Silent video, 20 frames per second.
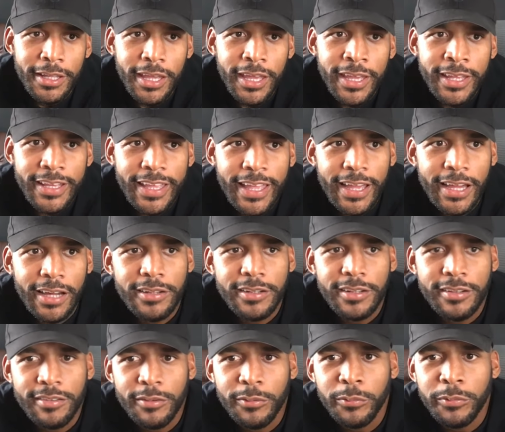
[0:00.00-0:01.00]
And Cal
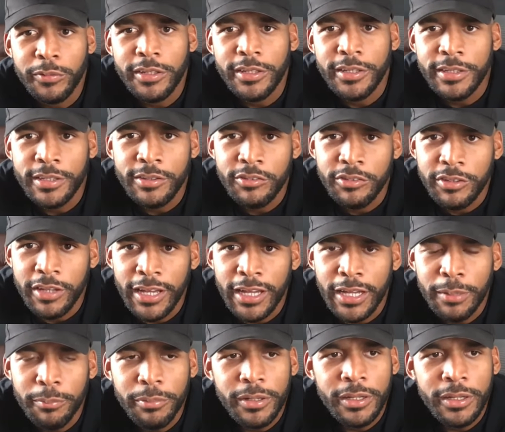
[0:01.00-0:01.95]
does a really good job